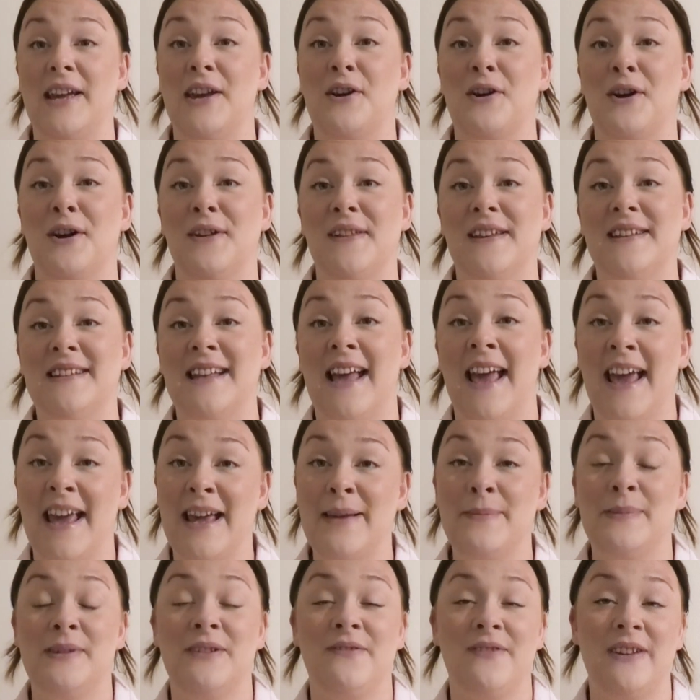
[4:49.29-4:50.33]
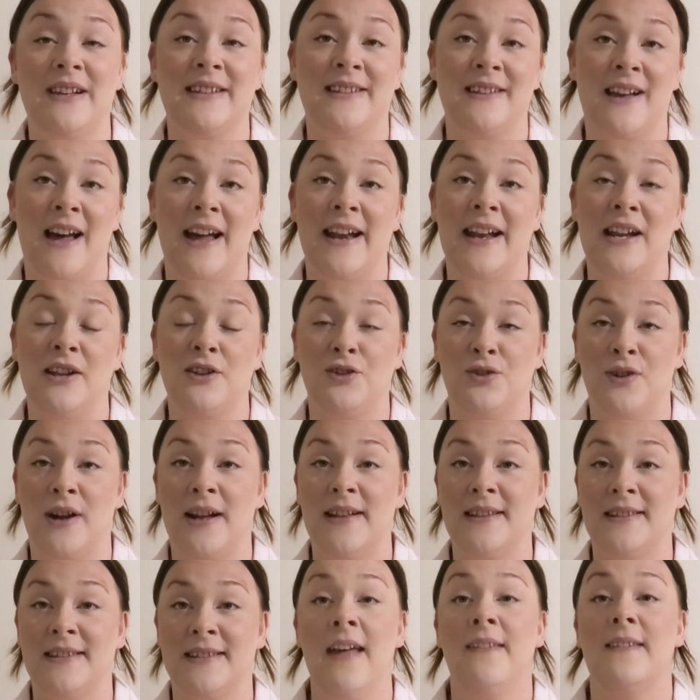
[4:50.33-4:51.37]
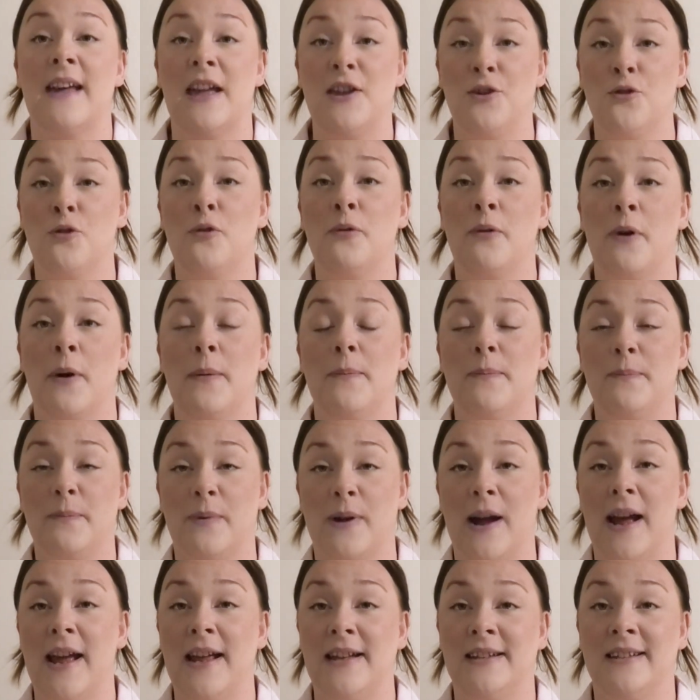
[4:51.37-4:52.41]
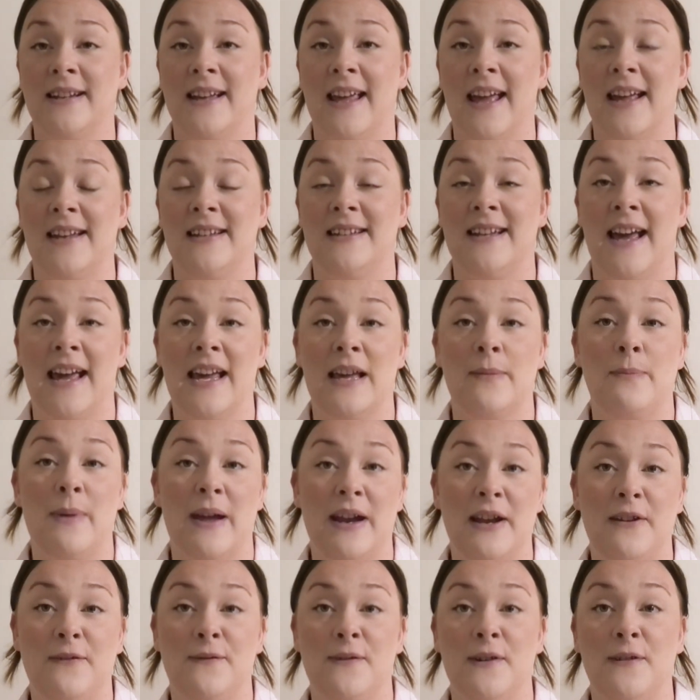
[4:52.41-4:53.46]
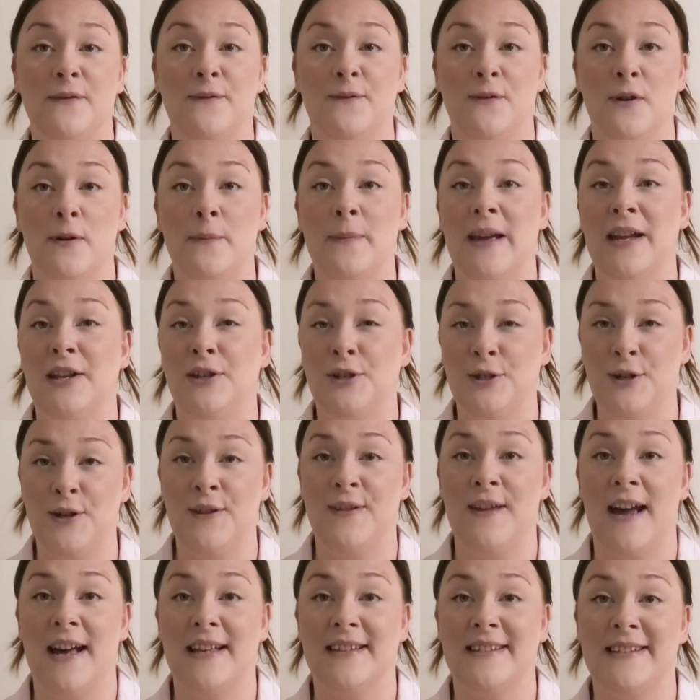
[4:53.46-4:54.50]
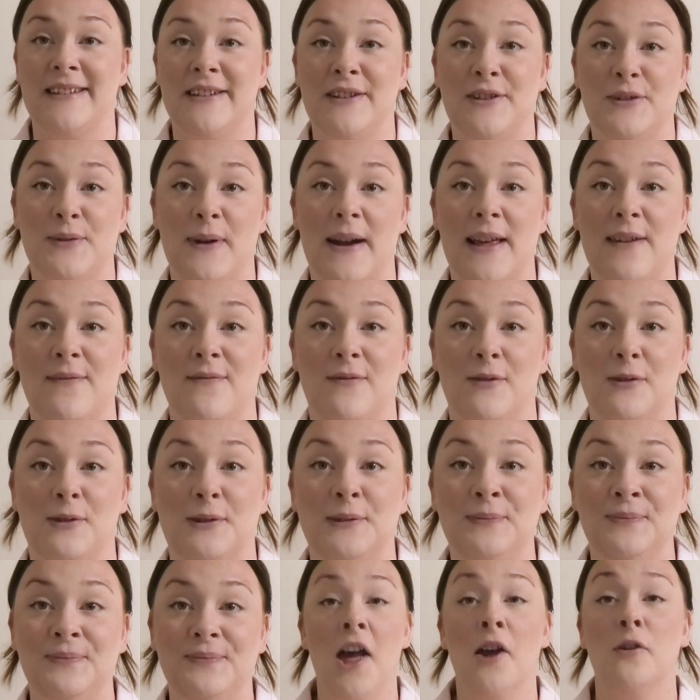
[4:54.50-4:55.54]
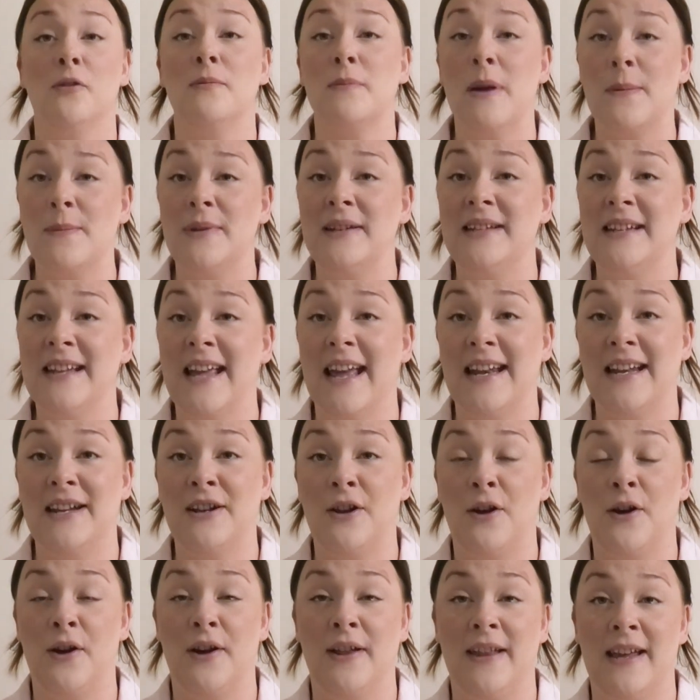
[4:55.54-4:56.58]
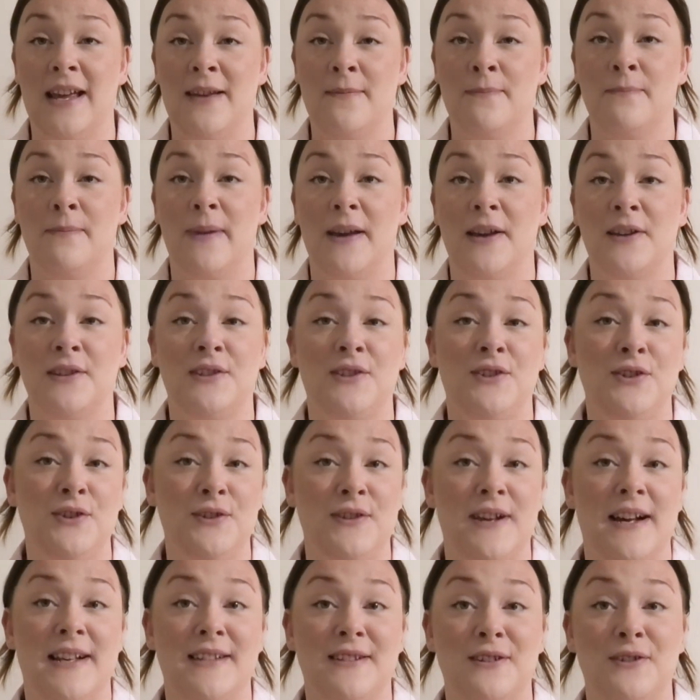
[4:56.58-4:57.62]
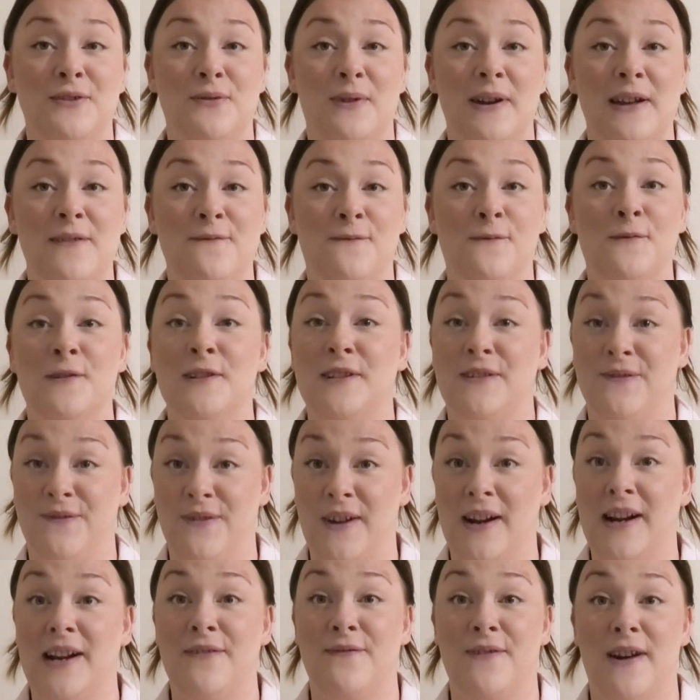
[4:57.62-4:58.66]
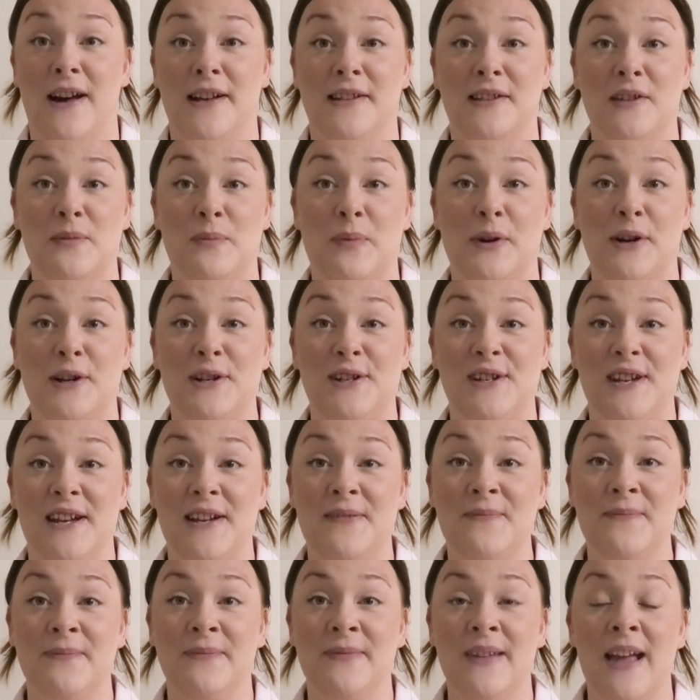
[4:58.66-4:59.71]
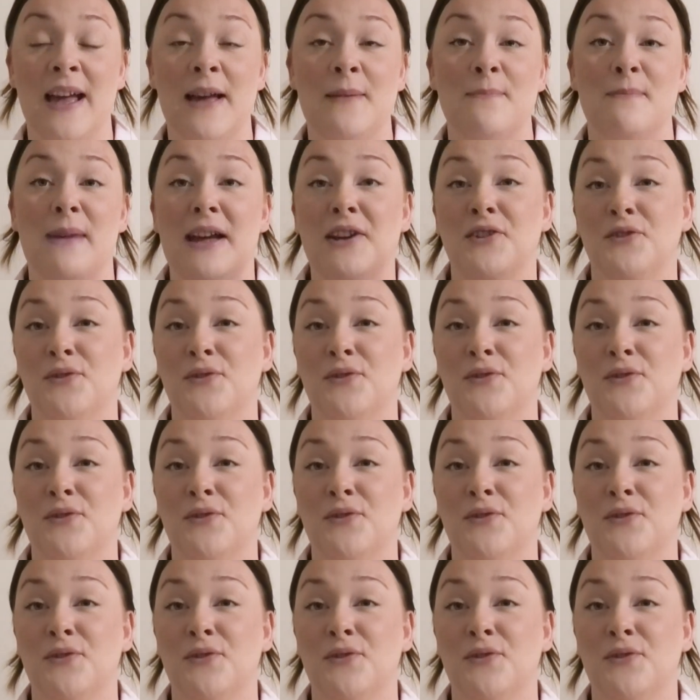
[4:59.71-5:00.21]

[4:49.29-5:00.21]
you go. There's heaps of exciting trends that your brand can take benefit from in 2024. Remember to get in early because 2024 is very fast approaching. Make